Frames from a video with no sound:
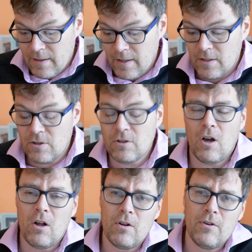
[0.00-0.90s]
That's
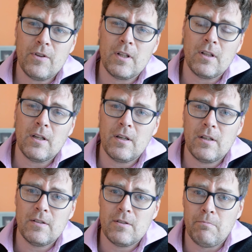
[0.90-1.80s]
taller than
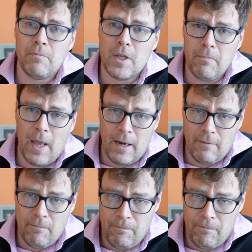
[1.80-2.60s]
London's Big Ben.